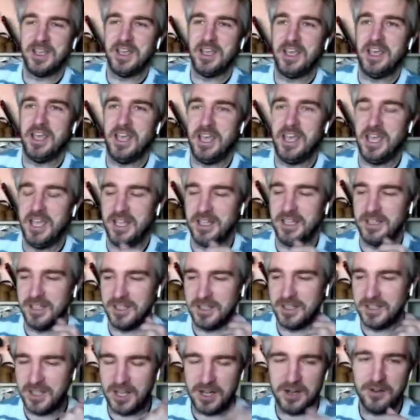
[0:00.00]
And
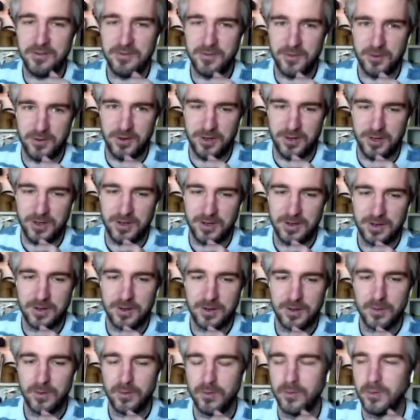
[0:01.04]
therefore,
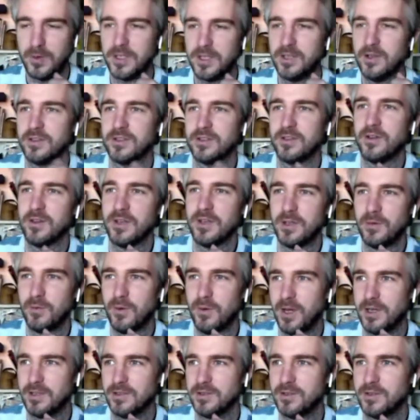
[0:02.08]
we don't only
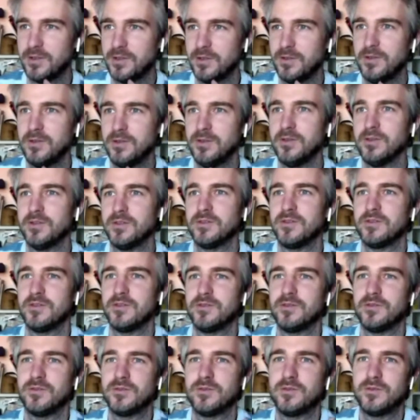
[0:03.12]
want to
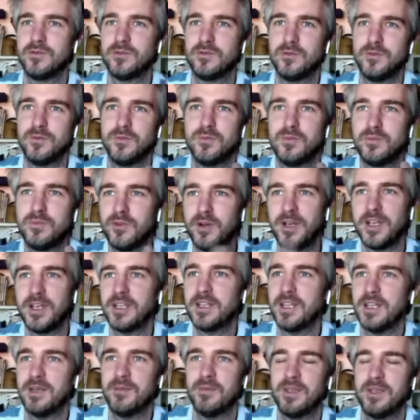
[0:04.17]
to bring
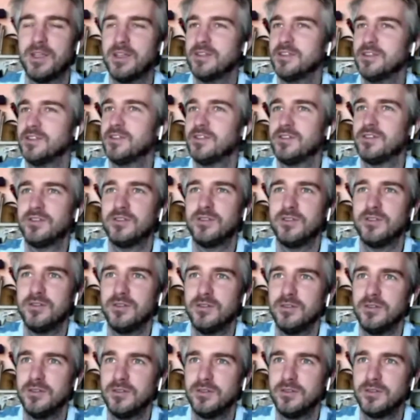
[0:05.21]
them and
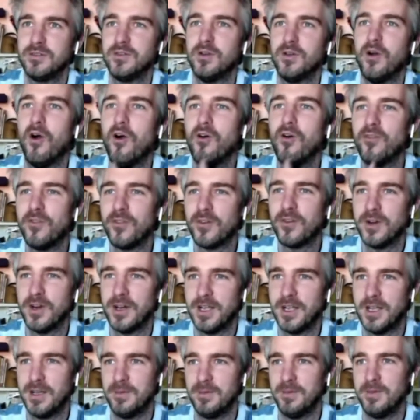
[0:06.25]
to to offer
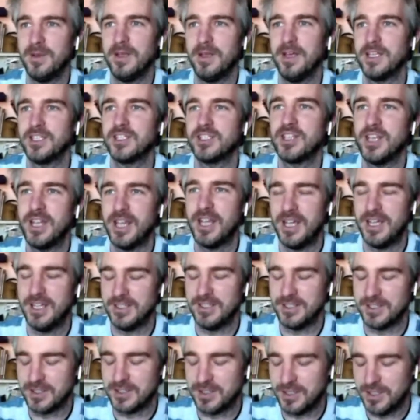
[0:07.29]
them a
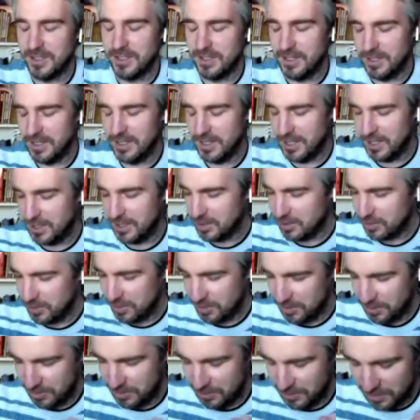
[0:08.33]
chance uh,
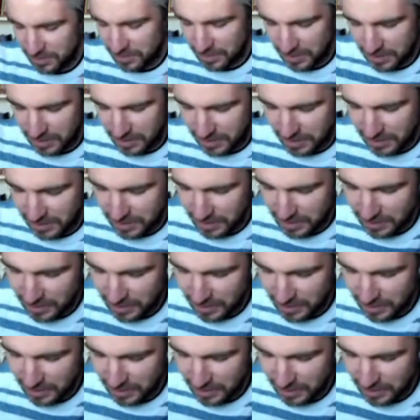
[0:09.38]
to uh,